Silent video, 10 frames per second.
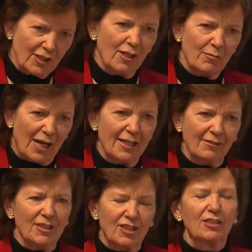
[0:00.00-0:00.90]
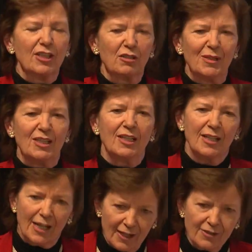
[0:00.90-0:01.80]
um, high level steering committee
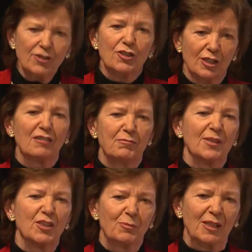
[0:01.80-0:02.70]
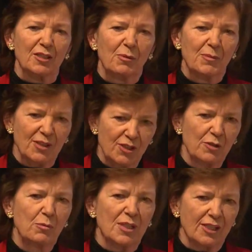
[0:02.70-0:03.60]
and to governments because we want
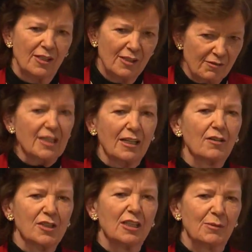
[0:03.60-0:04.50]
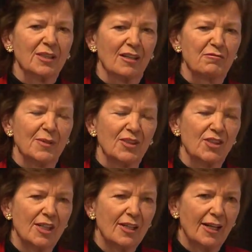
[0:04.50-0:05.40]
to work very closely with governments.